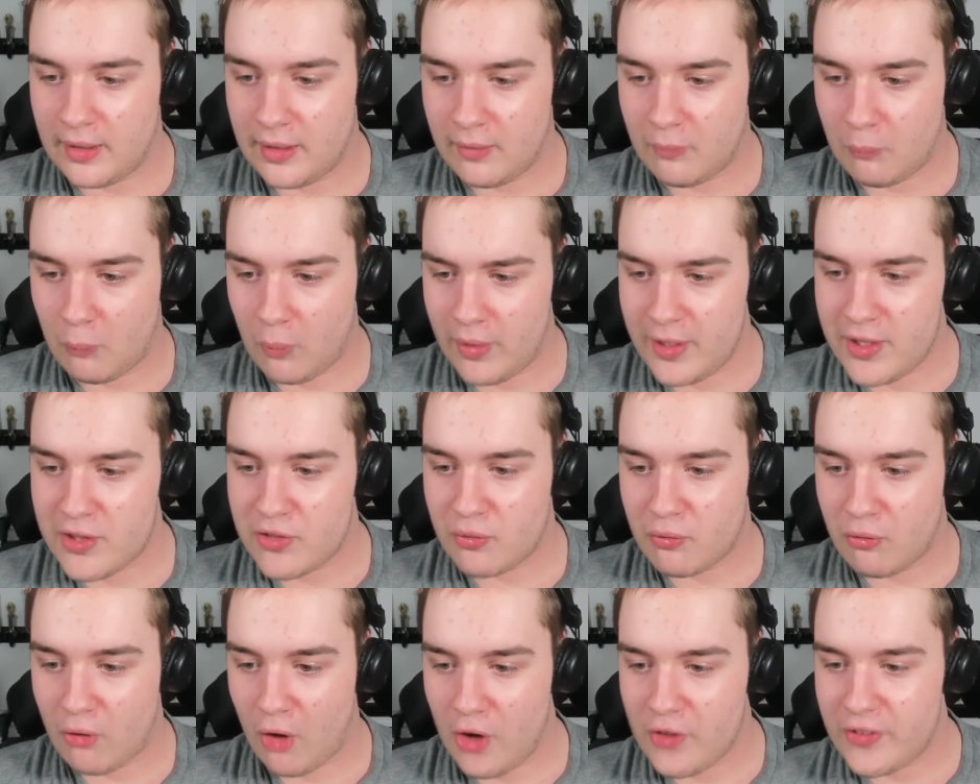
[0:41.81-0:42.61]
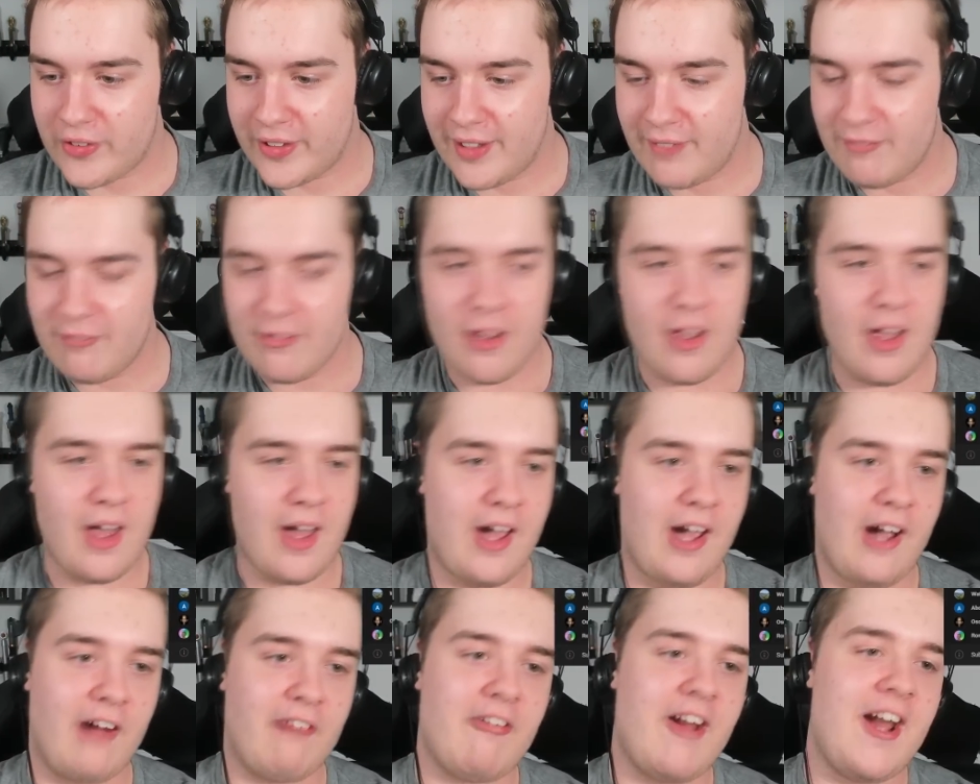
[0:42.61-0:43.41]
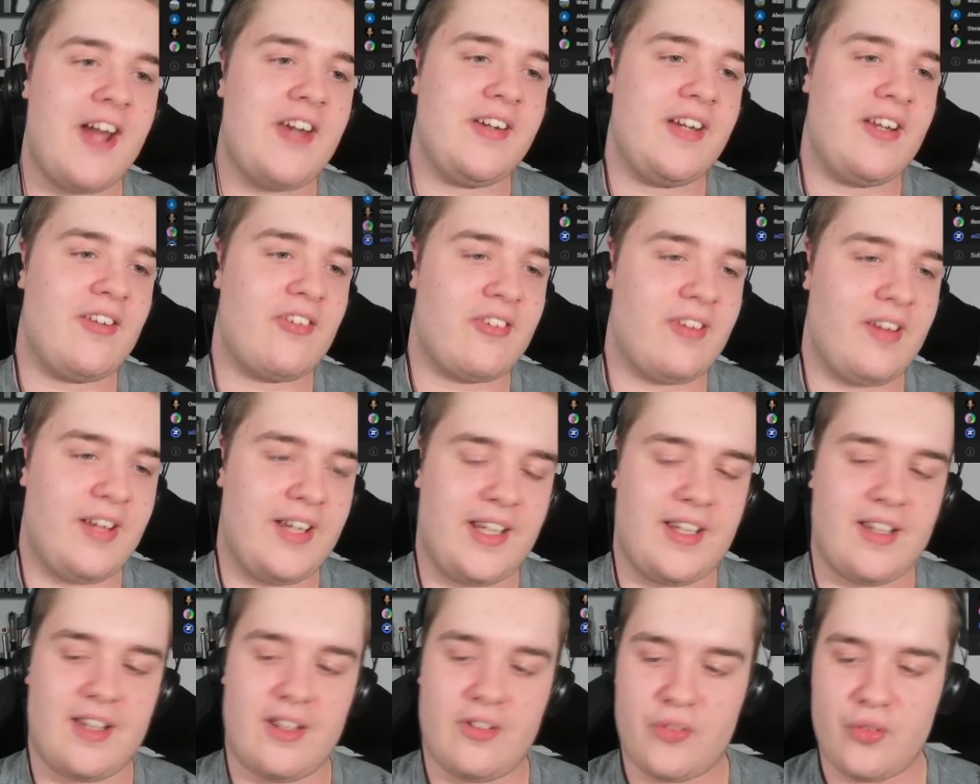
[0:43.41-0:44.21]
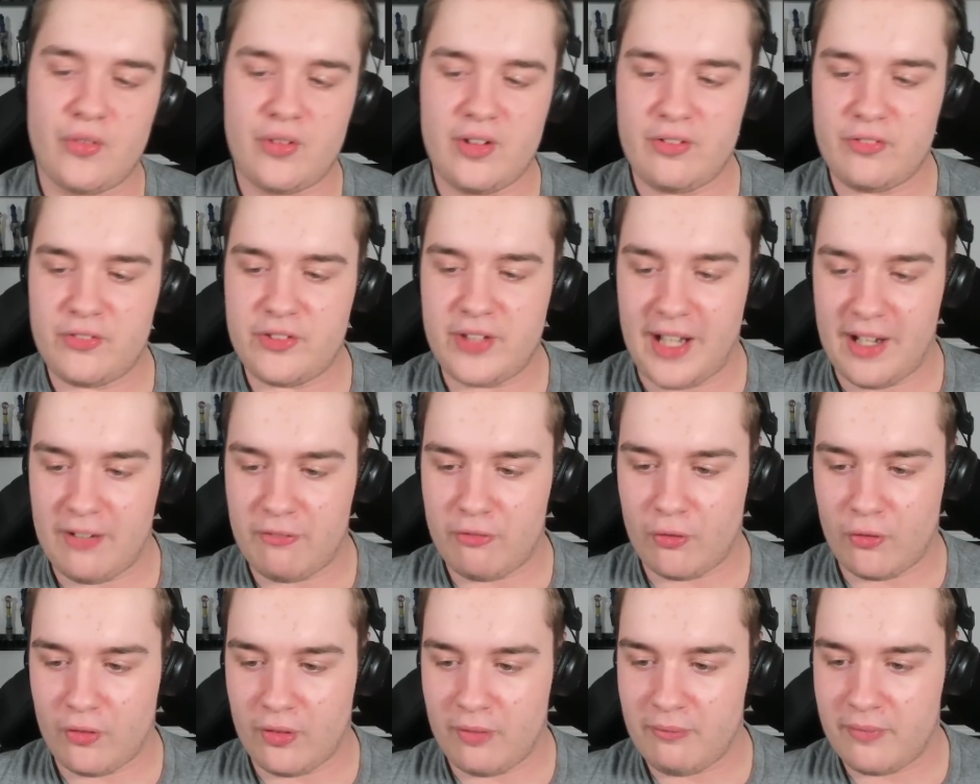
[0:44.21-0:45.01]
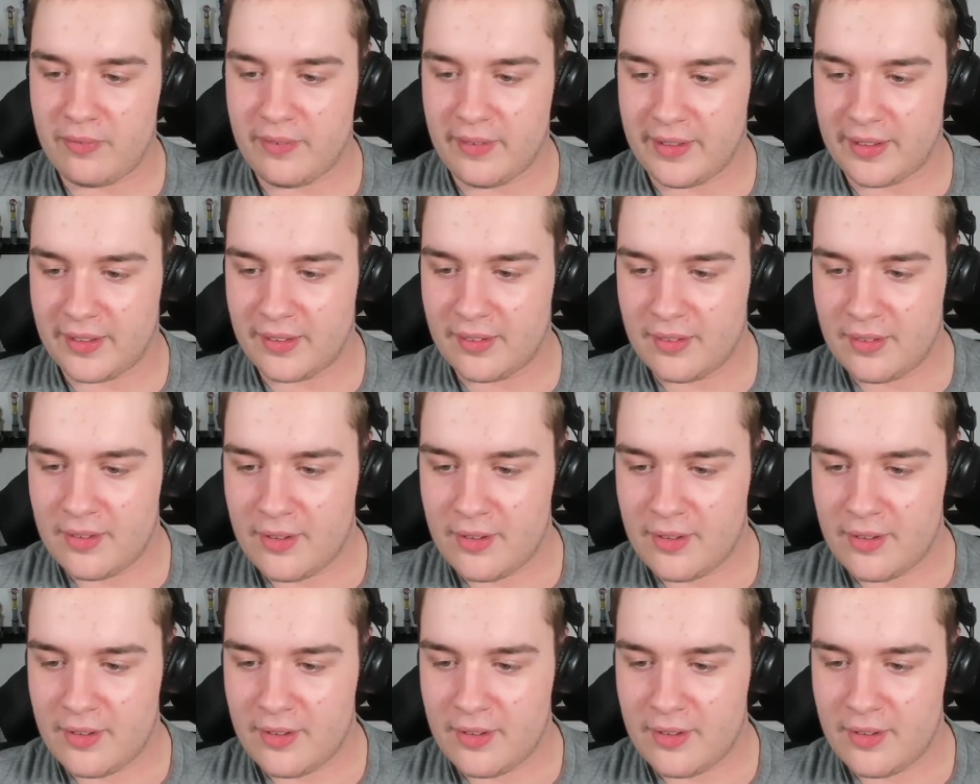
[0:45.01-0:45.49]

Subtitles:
What is Roddit? Reddit's like a sort of chat forum thing.